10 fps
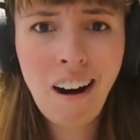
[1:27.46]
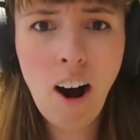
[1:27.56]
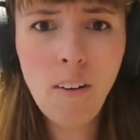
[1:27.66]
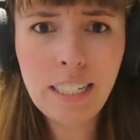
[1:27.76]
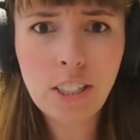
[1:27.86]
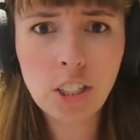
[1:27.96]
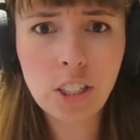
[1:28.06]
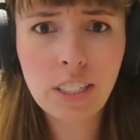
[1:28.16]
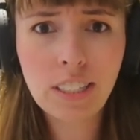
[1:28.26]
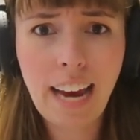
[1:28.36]
Oh, he's
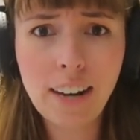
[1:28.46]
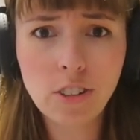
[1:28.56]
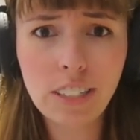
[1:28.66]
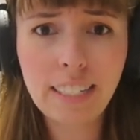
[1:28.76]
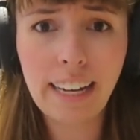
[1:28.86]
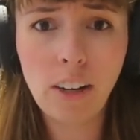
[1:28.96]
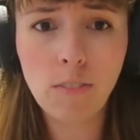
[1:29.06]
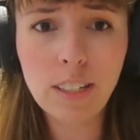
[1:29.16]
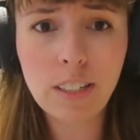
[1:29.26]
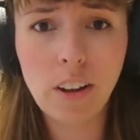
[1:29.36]
just casually taking
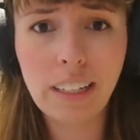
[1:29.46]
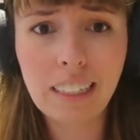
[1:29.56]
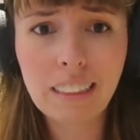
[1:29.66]
off his clothing.